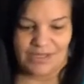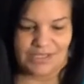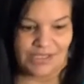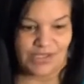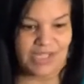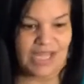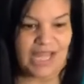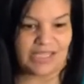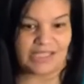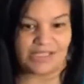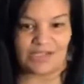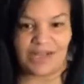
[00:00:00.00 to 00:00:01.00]
so
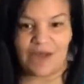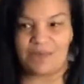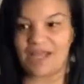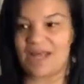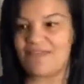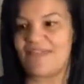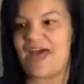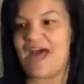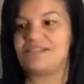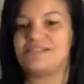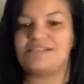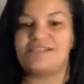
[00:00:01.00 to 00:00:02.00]
yes, so now we got
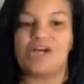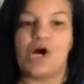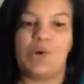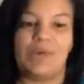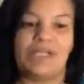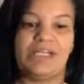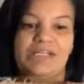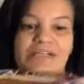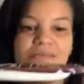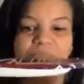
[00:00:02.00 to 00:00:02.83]
that going.